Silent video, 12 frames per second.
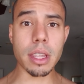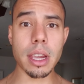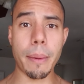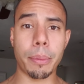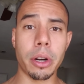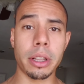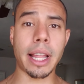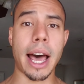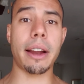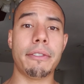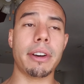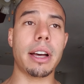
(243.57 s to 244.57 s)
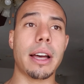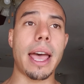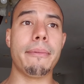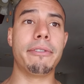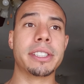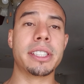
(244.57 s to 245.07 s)
and put a lot of
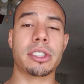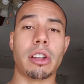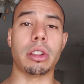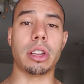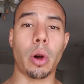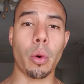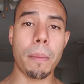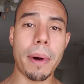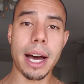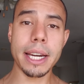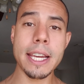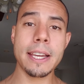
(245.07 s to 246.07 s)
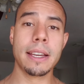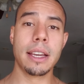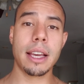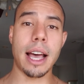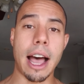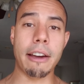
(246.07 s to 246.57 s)
emphasis on lower body,
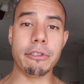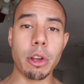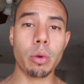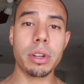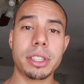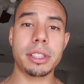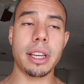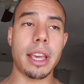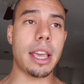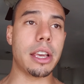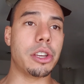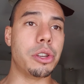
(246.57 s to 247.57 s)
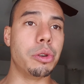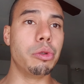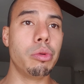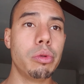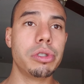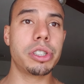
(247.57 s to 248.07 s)
I've noticed a
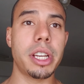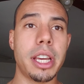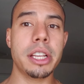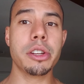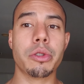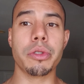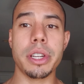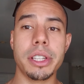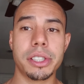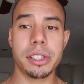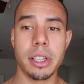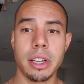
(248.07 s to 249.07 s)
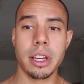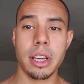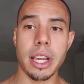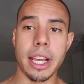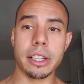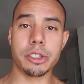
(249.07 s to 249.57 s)
huge increase
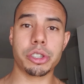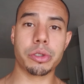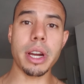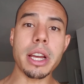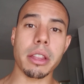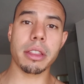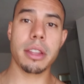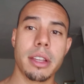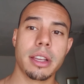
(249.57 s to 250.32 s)
in strength.